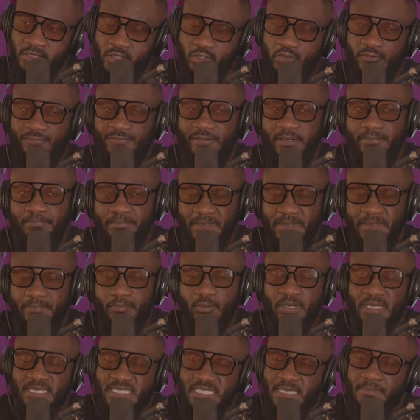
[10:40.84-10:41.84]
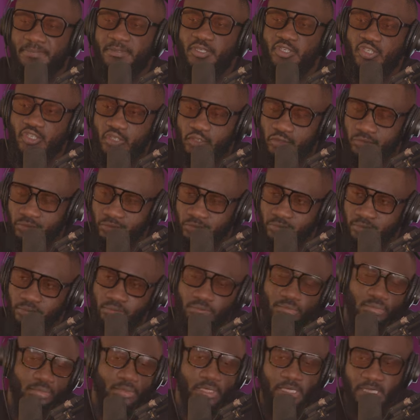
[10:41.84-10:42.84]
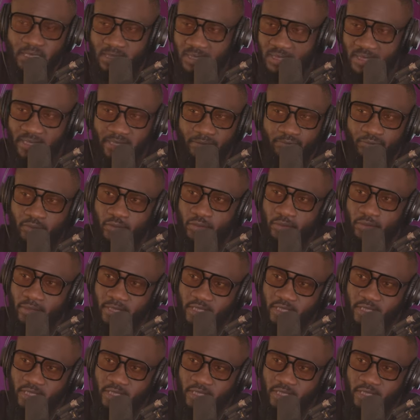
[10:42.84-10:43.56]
Did you feel people accepted you easily with no